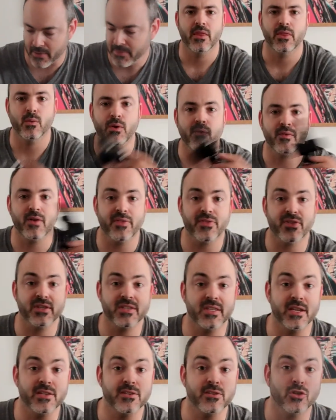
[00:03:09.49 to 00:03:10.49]
Then we've got this
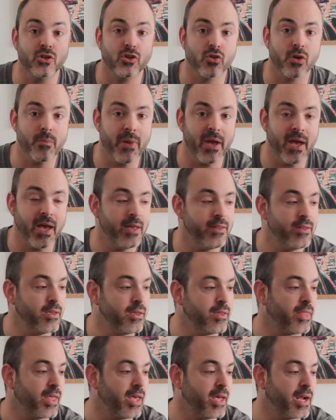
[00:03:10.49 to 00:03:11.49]
nice little grip head
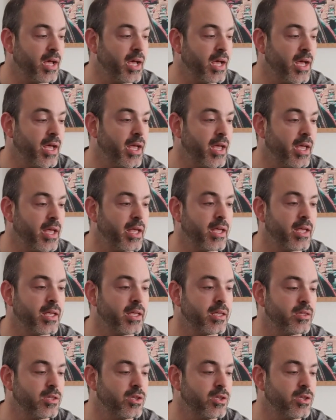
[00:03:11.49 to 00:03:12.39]
that I